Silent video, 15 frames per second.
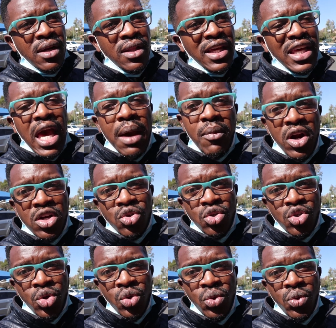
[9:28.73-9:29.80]
the camera to
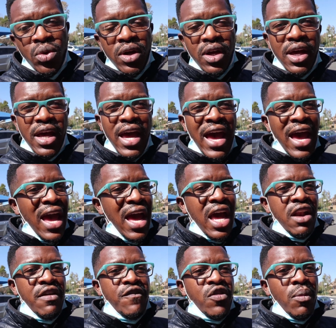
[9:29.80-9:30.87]
do.
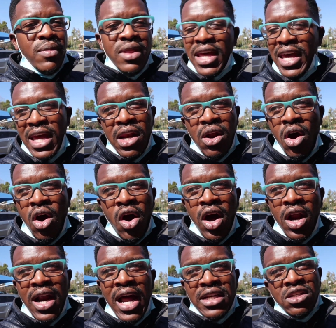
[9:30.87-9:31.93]
And from then
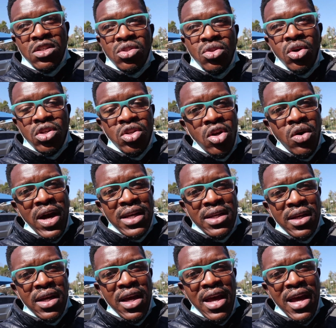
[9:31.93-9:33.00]
on, I just thought, you know what,
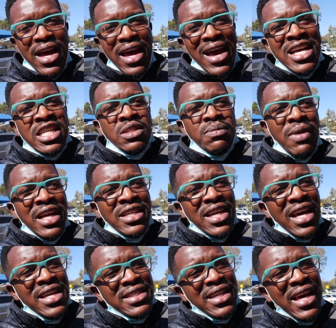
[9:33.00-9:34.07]
as much
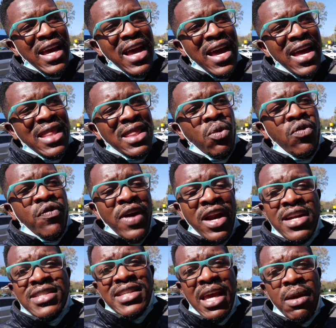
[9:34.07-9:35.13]
as the
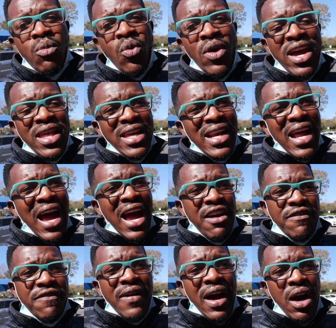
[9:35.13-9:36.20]
very same way that I
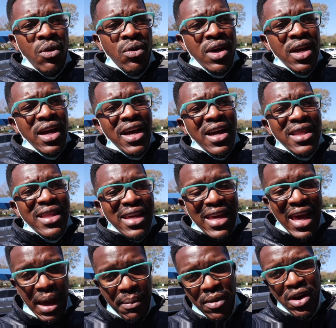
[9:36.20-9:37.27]
found the
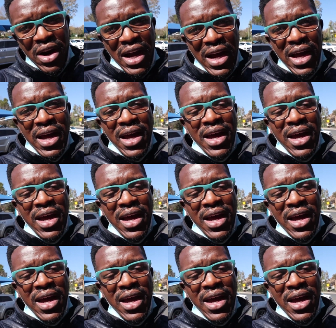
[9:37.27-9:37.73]
camera,